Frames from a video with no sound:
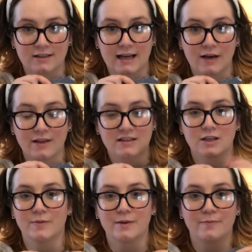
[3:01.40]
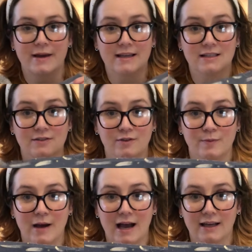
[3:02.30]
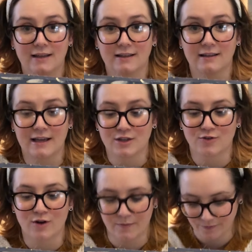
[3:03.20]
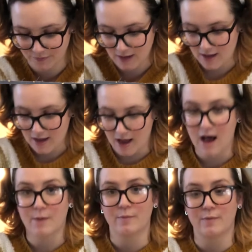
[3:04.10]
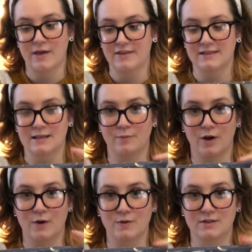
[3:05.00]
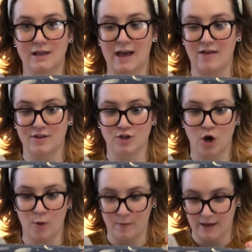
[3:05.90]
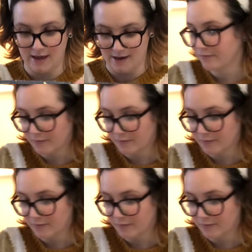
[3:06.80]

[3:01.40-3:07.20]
out, that's going to be the base of the bag later on, and the zip goes at the top here.